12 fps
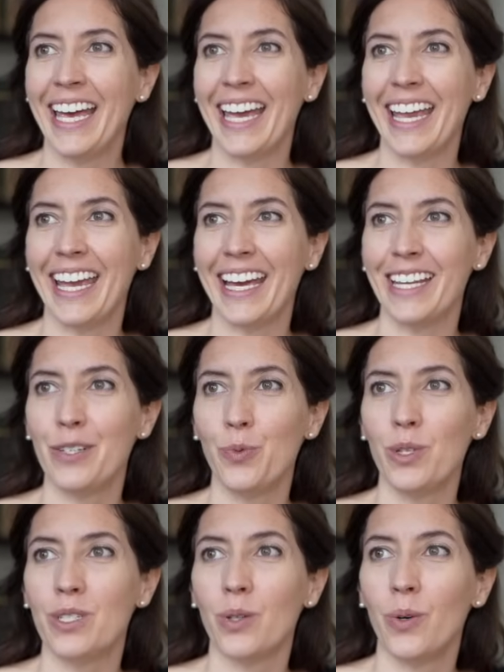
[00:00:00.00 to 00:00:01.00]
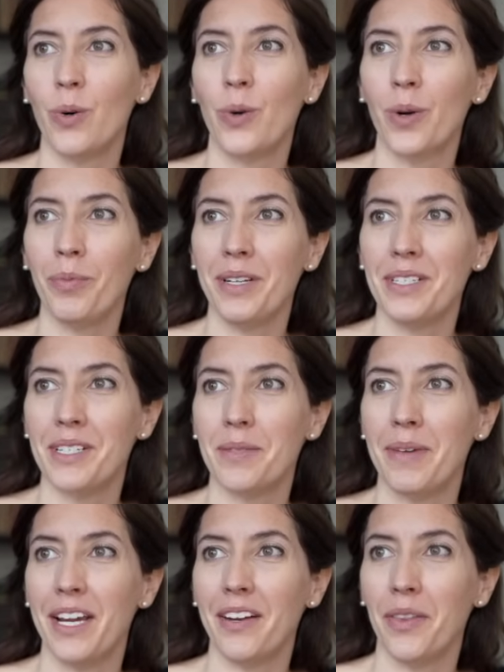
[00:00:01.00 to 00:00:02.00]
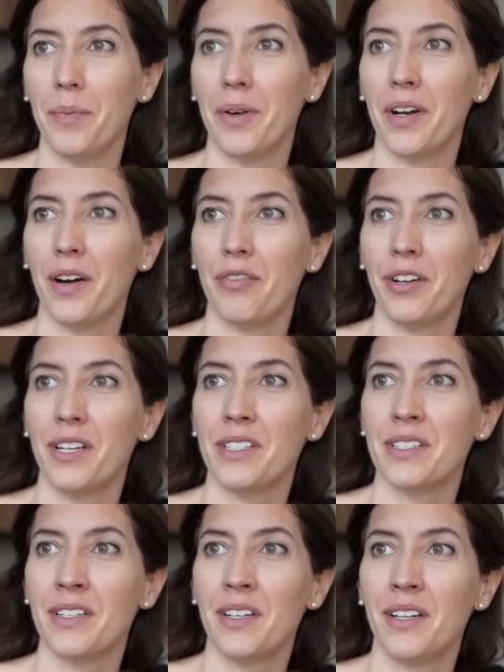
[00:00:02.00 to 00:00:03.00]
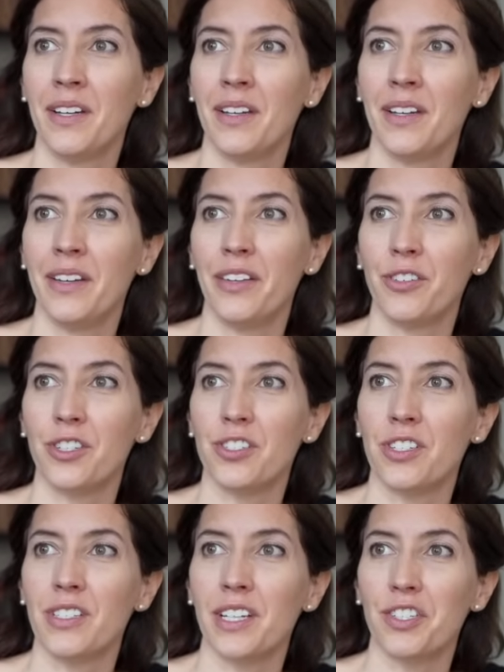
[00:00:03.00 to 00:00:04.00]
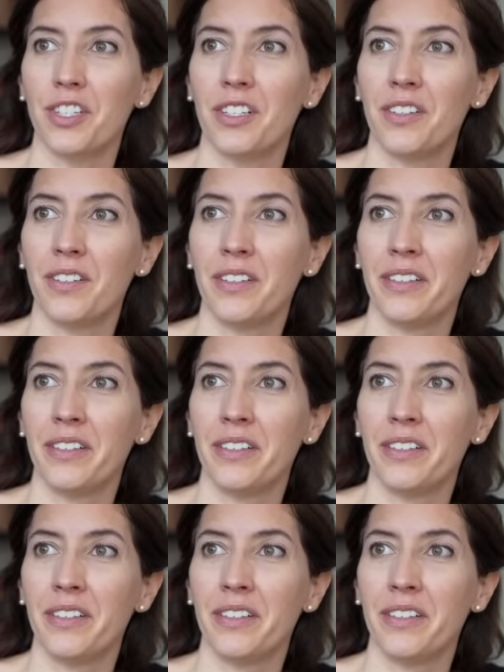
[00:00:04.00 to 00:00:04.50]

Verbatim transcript: and was horribly dismayed at the book offerings in the Christian section